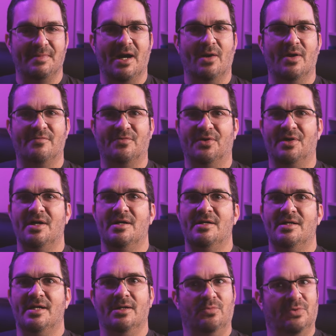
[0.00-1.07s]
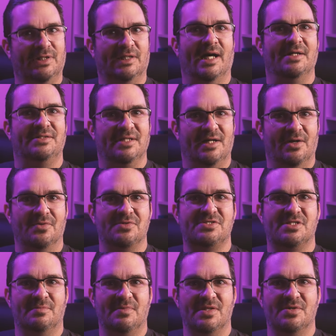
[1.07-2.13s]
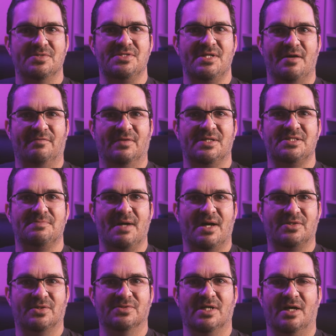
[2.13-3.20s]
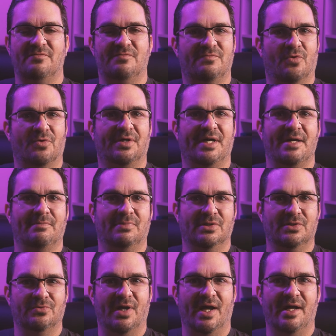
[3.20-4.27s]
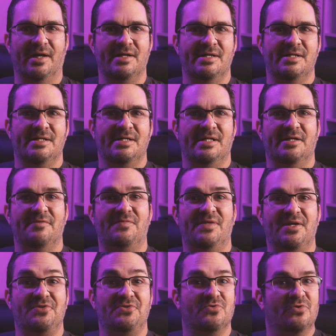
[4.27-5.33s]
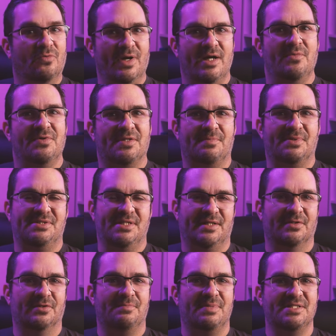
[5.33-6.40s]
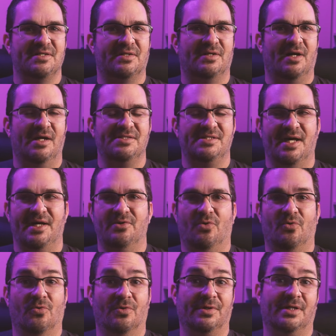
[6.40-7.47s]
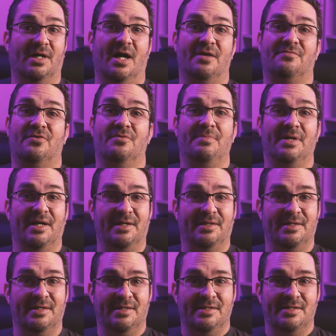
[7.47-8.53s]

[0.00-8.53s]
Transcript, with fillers: However, I would like to own some of those Netflix specials on 4K Blu ray if they do away with a particular piece of content or, God forbid,